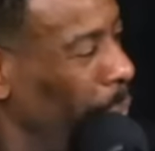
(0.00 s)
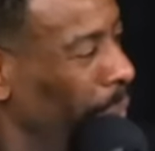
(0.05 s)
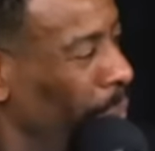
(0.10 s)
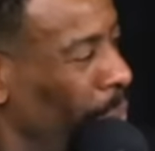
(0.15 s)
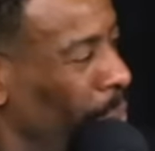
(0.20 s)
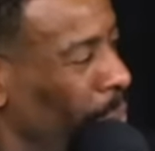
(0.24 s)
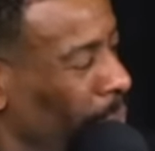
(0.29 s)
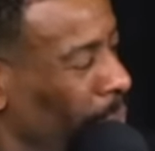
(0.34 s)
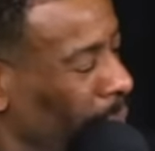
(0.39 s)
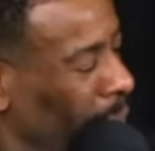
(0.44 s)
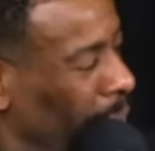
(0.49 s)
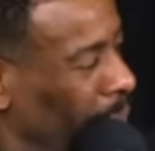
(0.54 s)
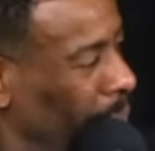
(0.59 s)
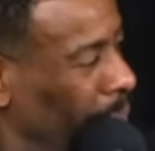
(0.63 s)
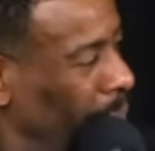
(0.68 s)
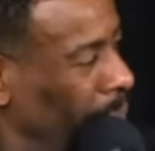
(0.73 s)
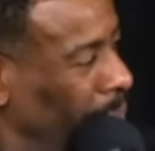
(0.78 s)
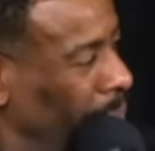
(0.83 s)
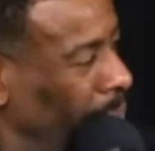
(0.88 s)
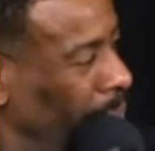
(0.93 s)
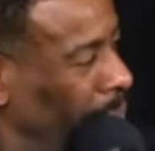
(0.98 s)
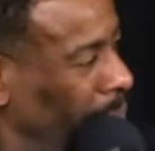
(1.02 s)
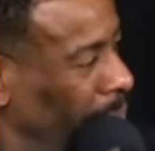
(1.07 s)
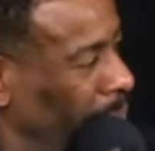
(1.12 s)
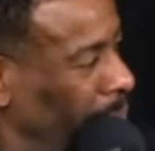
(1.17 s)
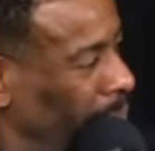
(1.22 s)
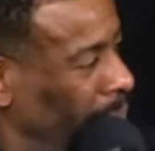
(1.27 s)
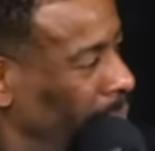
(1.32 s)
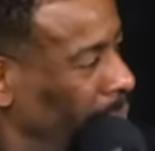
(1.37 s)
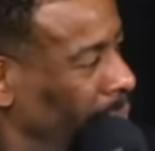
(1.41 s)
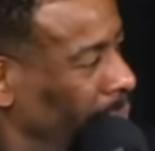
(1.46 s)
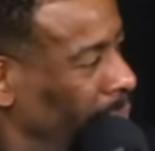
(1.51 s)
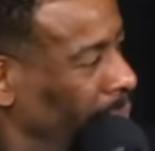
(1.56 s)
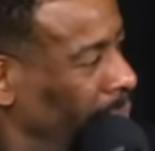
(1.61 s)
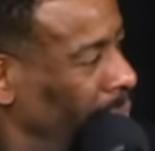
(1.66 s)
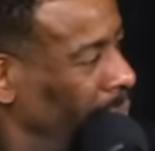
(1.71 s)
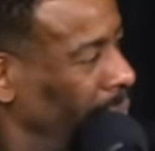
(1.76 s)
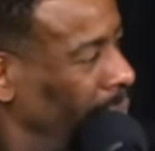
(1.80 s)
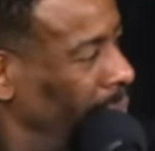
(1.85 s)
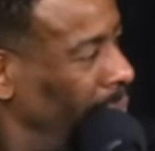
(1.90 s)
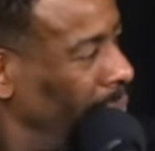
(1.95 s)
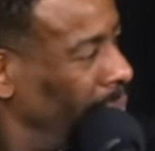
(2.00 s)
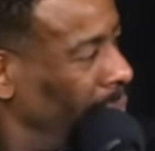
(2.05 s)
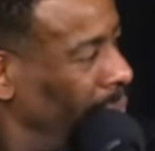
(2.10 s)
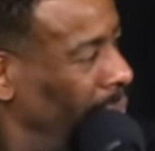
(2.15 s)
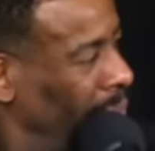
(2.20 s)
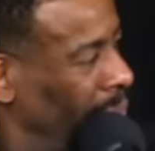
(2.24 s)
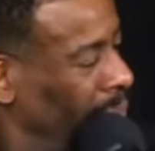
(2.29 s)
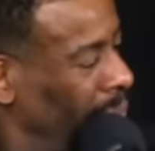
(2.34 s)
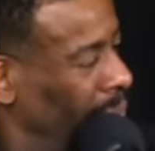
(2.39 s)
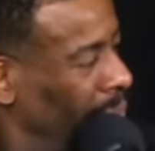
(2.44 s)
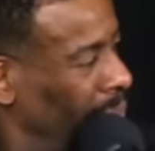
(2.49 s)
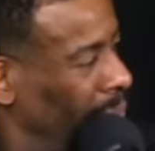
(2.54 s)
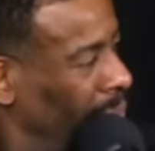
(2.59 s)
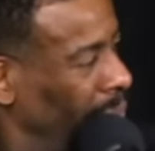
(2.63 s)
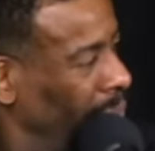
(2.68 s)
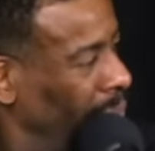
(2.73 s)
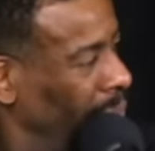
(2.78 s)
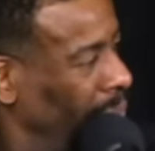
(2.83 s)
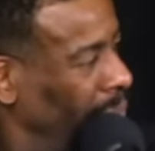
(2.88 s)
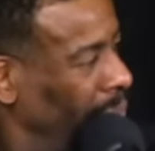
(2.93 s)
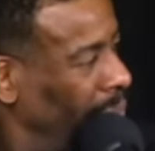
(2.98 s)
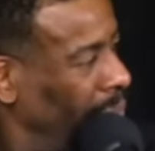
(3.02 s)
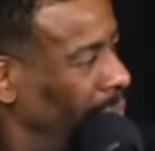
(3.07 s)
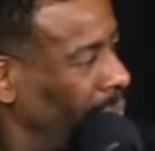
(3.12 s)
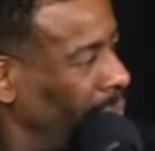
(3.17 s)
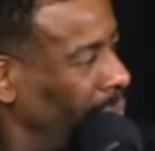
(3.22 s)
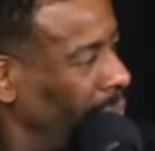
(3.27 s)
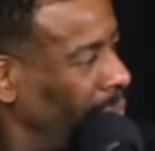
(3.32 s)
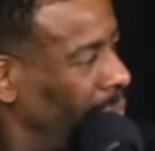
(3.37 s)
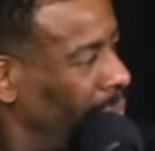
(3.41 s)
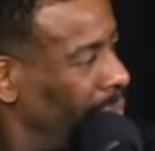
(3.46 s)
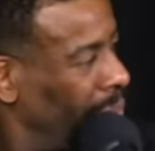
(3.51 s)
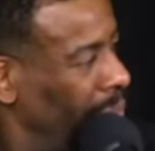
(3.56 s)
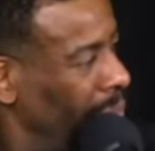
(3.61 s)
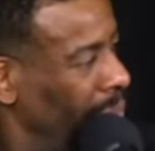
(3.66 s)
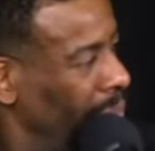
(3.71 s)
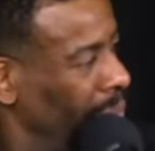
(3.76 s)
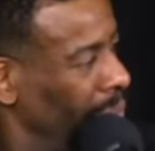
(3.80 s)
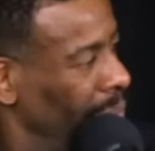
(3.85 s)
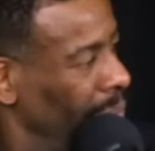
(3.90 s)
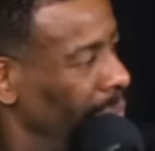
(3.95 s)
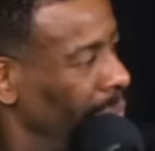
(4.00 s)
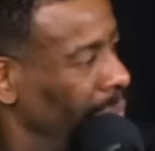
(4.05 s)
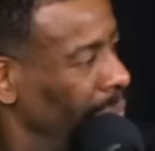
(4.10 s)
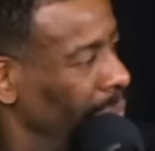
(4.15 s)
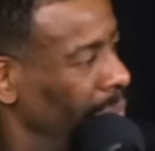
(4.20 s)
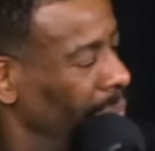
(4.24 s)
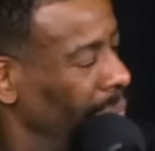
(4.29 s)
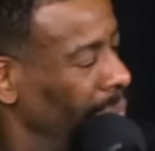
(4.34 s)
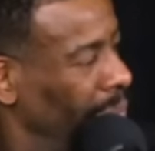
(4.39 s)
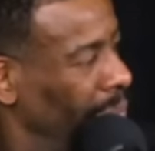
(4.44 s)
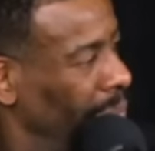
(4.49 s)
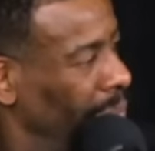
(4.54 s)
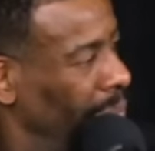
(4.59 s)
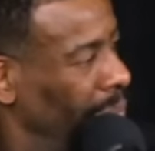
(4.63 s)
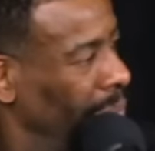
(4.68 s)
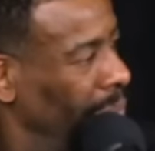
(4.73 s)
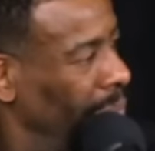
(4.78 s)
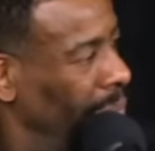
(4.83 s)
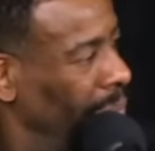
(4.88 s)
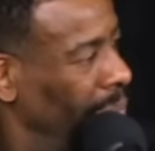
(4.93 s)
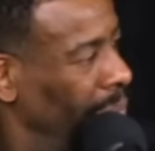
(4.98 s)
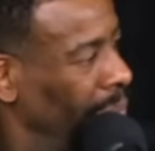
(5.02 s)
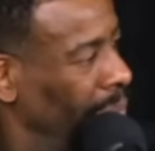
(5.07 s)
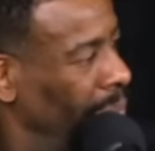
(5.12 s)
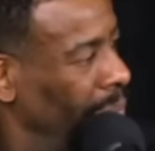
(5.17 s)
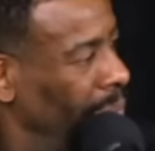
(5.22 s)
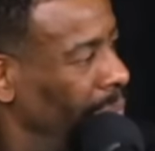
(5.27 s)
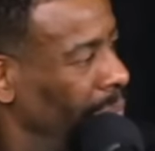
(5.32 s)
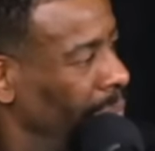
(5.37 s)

This person isn't speaking.